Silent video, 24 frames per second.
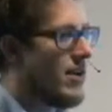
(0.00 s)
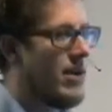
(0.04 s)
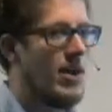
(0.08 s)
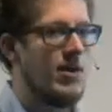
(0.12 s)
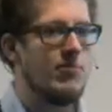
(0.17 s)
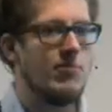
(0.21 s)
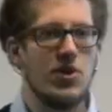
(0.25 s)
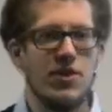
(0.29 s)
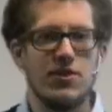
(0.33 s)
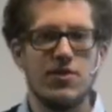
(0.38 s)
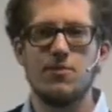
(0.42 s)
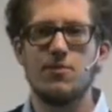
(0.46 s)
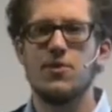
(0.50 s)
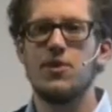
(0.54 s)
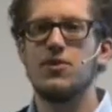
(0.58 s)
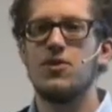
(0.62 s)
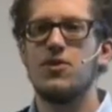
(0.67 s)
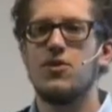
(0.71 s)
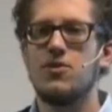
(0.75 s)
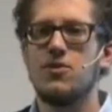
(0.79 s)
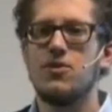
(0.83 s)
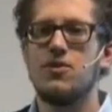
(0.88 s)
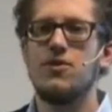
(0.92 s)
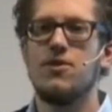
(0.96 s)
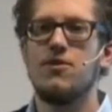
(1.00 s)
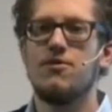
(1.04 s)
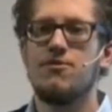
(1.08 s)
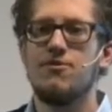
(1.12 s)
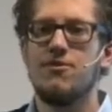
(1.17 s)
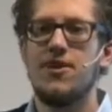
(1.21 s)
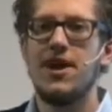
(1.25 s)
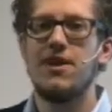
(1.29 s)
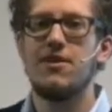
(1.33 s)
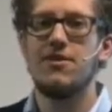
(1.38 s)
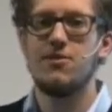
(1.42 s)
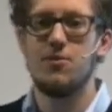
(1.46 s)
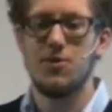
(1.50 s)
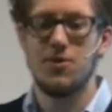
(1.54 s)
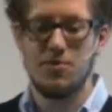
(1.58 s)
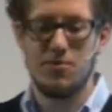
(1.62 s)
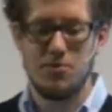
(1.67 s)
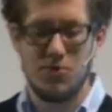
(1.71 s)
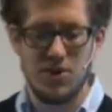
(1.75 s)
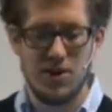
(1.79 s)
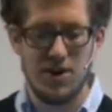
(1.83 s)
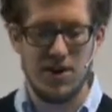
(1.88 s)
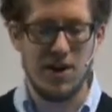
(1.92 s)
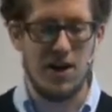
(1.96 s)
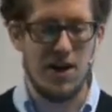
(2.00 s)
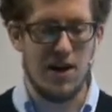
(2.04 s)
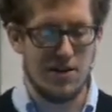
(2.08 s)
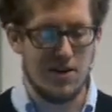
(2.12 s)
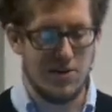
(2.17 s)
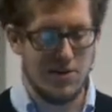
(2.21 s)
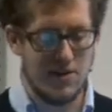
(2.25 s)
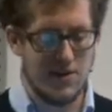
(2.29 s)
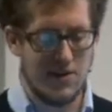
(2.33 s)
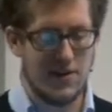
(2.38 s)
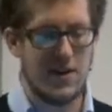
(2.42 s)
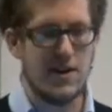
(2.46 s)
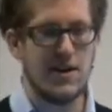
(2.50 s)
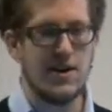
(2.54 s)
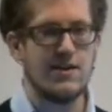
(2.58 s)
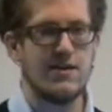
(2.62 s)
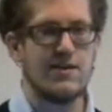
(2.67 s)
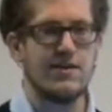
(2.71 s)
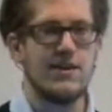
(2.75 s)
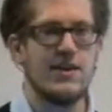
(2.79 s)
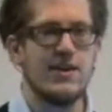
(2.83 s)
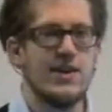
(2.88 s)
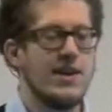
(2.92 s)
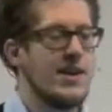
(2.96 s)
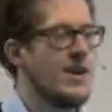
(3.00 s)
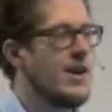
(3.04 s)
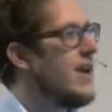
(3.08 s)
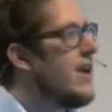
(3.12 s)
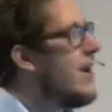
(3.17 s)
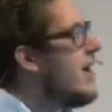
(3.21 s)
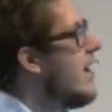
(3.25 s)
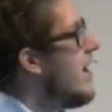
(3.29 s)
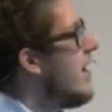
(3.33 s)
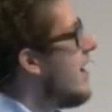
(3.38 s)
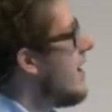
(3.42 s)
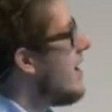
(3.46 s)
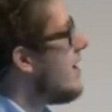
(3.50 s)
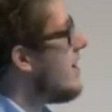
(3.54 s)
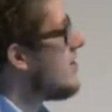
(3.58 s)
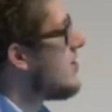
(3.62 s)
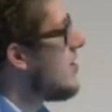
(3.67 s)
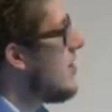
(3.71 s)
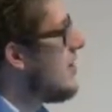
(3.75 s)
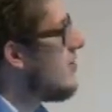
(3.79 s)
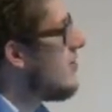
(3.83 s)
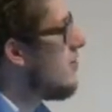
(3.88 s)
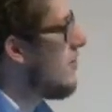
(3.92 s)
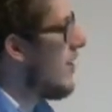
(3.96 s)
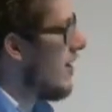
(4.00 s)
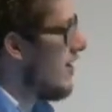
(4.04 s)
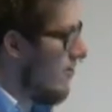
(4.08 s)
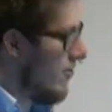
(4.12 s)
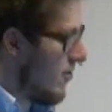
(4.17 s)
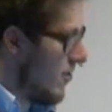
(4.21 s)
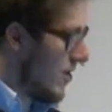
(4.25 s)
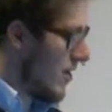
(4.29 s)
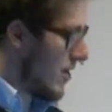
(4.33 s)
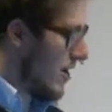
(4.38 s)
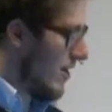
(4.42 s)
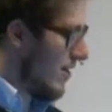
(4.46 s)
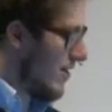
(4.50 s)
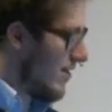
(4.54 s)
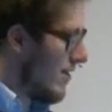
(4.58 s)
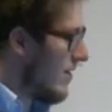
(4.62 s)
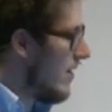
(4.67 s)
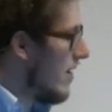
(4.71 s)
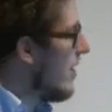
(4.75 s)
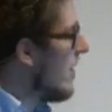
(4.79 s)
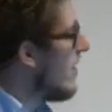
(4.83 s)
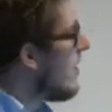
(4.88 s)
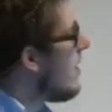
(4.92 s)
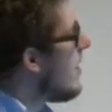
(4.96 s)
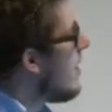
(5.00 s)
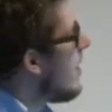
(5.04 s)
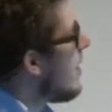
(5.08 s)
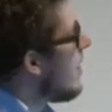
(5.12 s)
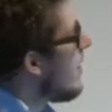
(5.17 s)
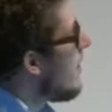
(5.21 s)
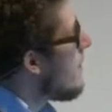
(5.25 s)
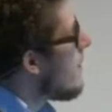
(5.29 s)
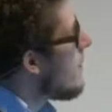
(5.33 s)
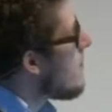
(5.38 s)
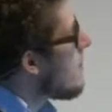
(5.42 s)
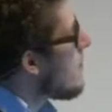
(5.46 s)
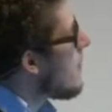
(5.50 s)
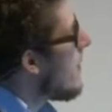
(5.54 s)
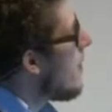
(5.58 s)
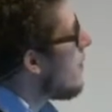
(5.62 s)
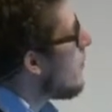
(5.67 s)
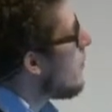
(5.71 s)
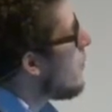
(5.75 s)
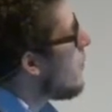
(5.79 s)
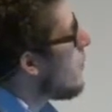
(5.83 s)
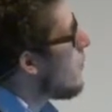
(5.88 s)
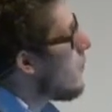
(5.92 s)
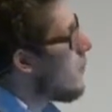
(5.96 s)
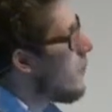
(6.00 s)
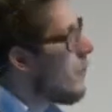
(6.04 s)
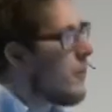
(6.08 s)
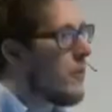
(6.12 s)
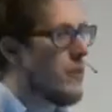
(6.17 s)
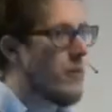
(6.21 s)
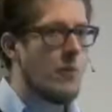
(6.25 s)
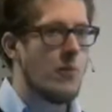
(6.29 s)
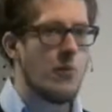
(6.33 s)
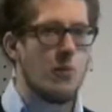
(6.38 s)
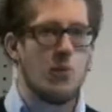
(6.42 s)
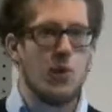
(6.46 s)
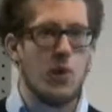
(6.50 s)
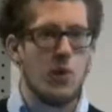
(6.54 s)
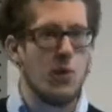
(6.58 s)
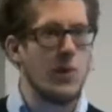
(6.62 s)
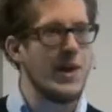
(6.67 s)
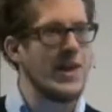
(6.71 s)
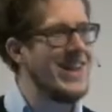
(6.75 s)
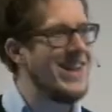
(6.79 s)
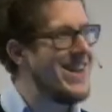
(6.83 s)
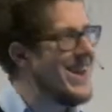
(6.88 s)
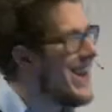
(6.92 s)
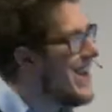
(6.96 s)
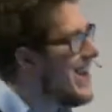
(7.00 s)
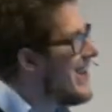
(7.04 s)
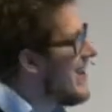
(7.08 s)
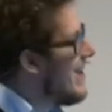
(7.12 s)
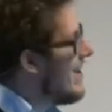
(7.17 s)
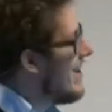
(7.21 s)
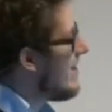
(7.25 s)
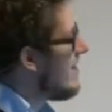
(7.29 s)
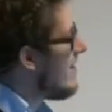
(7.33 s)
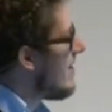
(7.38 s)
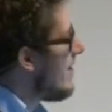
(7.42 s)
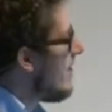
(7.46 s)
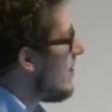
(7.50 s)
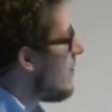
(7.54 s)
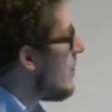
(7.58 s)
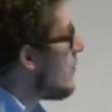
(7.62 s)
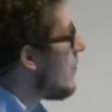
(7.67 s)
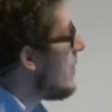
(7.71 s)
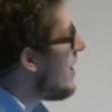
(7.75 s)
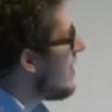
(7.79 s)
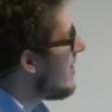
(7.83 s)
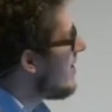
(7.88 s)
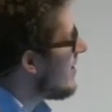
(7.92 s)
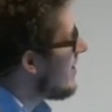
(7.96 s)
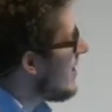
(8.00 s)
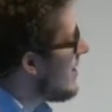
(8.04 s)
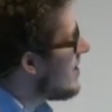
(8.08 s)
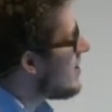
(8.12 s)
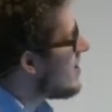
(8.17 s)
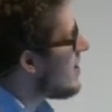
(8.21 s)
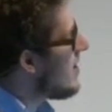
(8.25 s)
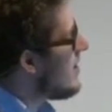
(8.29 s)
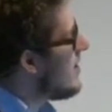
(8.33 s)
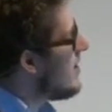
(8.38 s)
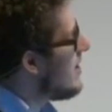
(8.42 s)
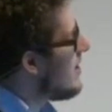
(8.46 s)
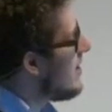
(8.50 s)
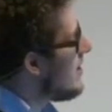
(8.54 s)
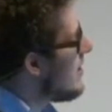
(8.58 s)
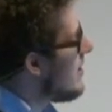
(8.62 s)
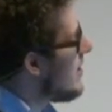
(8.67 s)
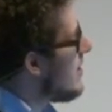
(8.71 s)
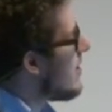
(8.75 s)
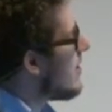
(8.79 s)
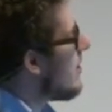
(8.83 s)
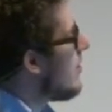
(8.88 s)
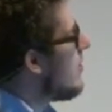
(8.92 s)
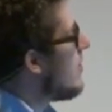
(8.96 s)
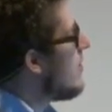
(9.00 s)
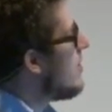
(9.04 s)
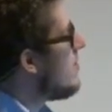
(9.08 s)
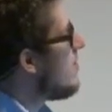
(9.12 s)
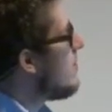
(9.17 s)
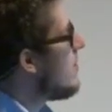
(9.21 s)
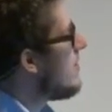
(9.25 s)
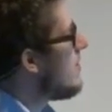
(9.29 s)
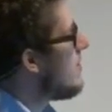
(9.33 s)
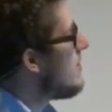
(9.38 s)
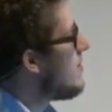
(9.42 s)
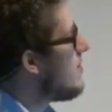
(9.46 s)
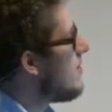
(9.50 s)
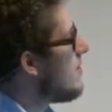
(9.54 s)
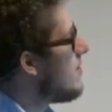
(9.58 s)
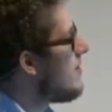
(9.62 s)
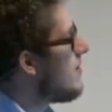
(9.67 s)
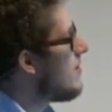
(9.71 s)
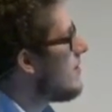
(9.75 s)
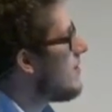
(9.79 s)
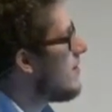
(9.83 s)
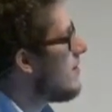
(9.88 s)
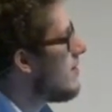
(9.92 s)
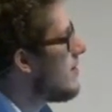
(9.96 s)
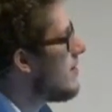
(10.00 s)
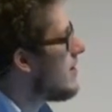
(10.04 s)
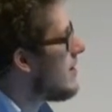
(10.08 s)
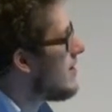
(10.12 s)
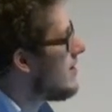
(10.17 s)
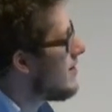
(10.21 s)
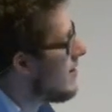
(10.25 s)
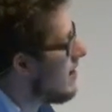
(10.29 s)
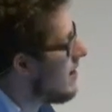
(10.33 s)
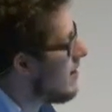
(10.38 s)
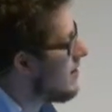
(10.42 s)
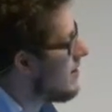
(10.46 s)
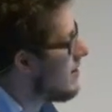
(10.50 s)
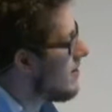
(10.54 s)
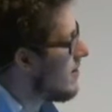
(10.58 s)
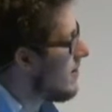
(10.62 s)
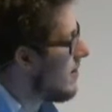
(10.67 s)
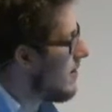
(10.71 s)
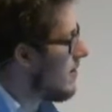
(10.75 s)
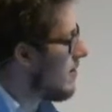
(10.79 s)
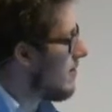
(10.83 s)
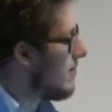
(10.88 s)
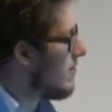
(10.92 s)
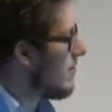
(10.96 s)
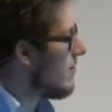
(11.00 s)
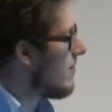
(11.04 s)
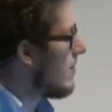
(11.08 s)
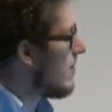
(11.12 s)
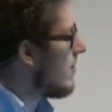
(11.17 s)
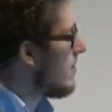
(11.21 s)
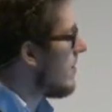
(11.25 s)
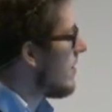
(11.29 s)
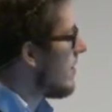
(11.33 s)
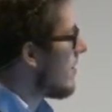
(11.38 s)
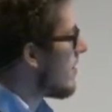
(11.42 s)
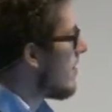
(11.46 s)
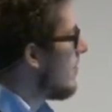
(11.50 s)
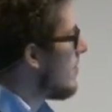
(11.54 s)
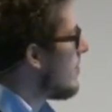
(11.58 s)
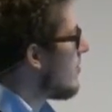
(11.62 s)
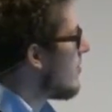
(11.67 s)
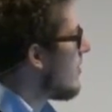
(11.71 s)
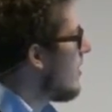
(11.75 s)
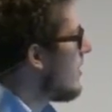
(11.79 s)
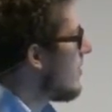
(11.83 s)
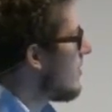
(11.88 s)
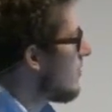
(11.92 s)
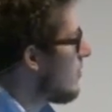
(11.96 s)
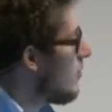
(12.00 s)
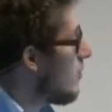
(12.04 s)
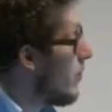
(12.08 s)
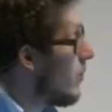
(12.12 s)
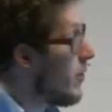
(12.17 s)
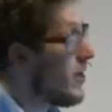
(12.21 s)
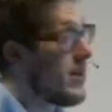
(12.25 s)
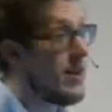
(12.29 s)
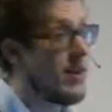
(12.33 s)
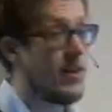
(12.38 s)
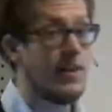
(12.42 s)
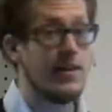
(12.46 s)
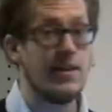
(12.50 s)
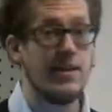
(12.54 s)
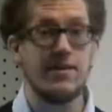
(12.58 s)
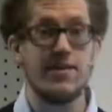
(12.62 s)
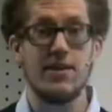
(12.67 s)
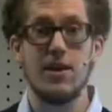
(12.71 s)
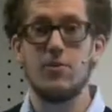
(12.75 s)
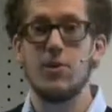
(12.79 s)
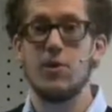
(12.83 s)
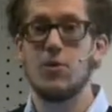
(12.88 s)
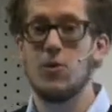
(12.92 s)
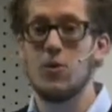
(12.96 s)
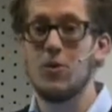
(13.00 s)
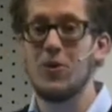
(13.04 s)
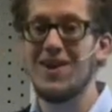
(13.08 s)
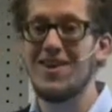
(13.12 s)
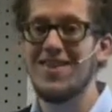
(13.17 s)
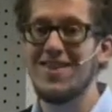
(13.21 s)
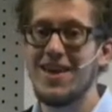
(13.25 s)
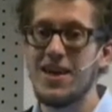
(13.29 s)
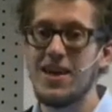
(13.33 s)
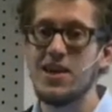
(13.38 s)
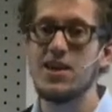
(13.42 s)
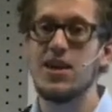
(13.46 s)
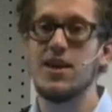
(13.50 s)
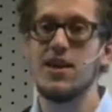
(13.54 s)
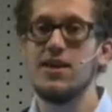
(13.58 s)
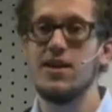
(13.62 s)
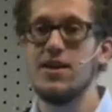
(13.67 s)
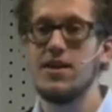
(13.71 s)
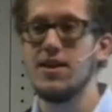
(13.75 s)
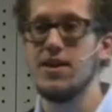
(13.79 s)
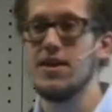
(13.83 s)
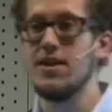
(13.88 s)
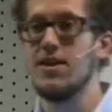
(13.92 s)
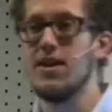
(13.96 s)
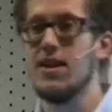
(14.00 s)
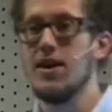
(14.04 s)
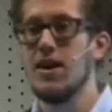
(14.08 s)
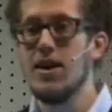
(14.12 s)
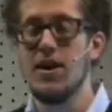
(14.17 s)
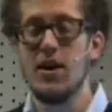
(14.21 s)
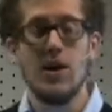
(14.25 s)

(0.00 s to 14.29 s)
in principle, you're faced with a pretty arduous task in trying to make forecasts here. Now, what we essentially did, and I'll go a little bit into detail in the next couple of slides into what we did in detail, but what we essentially did